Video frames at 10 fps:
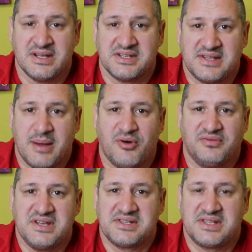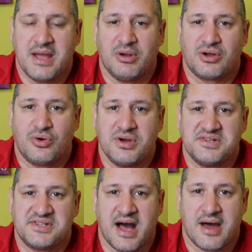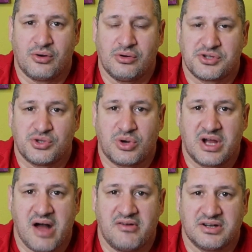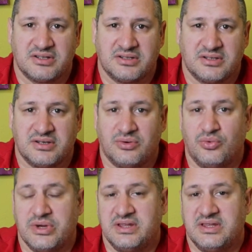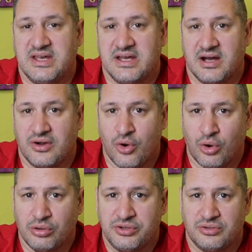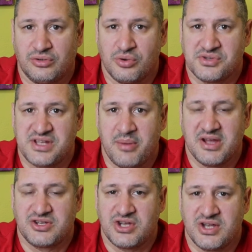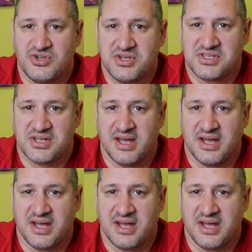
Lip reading: Some of these stable coins are also covered with the gold on some exchanges,